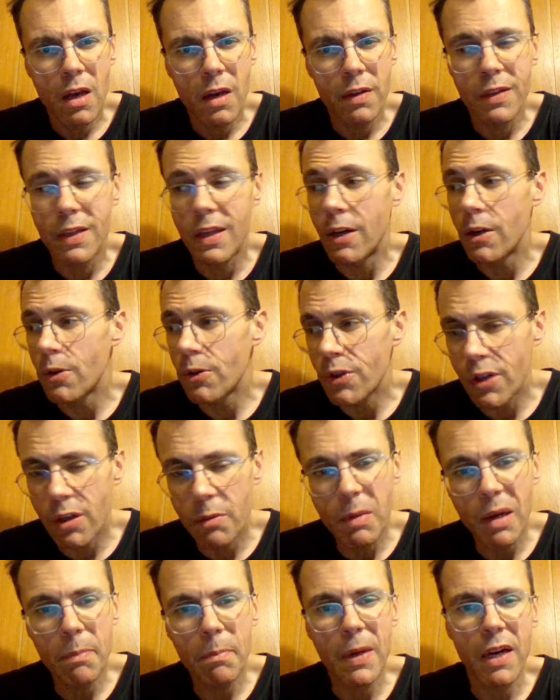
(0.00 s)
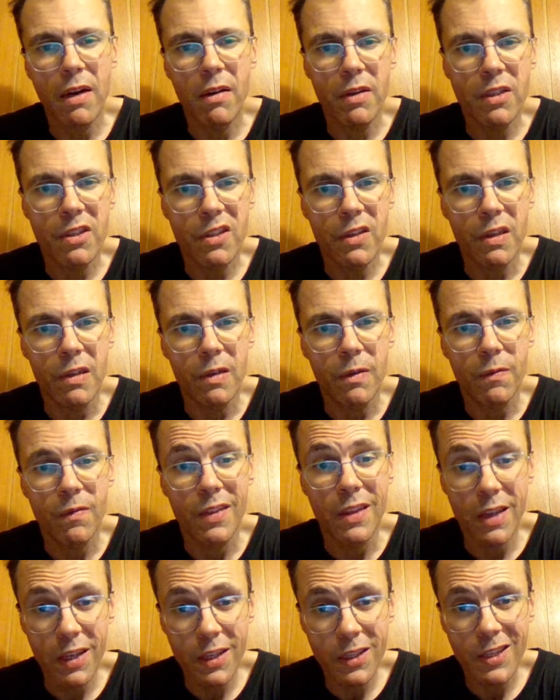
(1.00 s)
Those are my parents here.
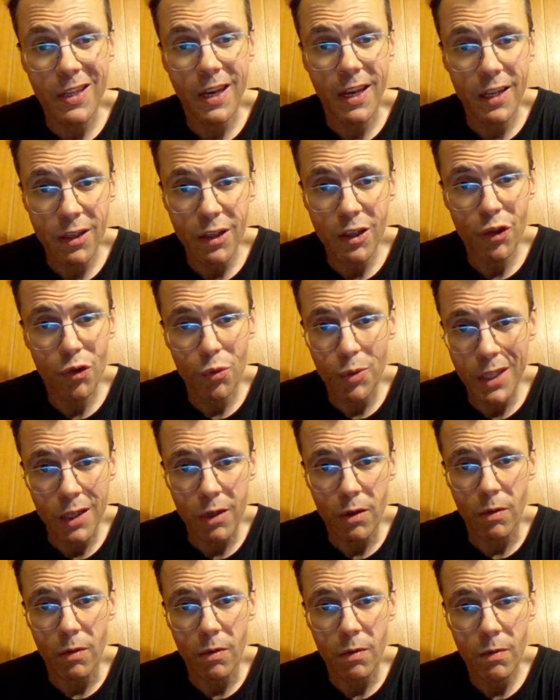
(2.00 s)
This case is real.